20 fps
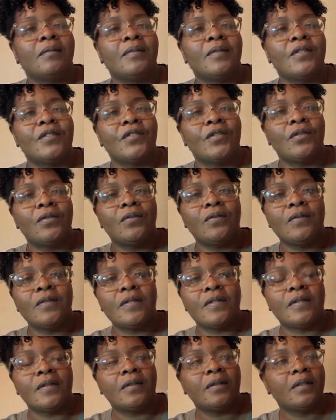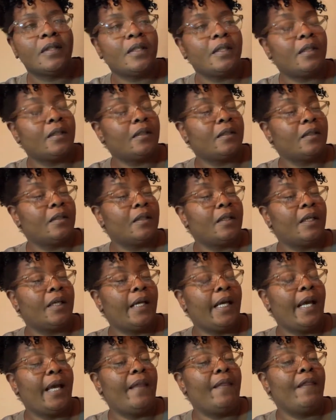circles
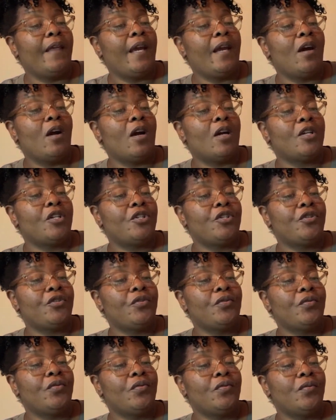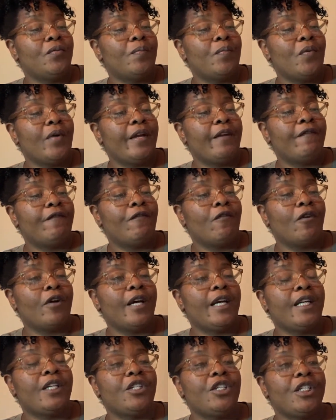and they are
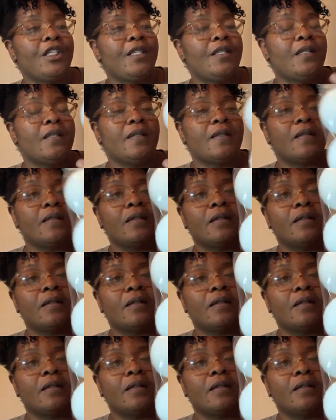2.4 inches.